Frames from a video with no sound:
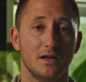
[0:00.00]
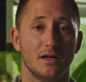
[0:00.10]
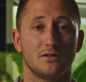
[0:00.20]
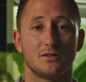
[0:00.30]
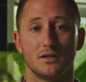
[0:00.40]

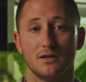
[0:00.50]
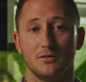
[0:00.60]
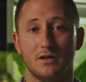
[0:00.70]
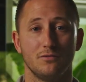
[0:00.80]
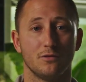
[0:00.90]
It
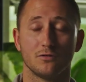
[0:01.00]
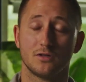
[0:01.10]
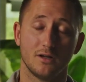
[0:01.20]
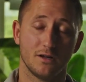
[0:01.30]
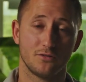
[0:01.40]
involves a
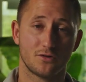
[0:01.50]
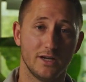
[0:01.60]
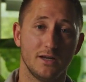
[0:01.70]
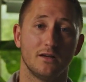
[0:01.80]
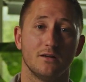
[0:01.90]
lot of
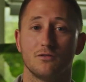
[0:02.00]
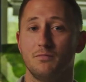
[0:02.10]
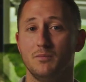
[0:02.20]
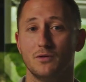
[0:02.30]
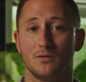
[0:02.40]
training of
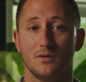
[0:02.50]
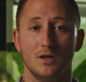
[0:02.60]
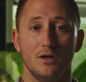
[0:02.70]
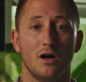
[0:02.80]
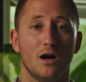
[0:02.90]
people,
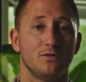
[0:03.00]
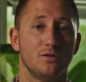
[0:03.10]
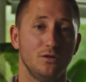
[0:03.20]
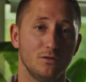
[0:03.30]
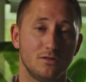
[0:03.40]
how to
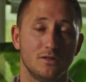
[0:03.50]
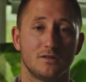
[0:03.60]
use the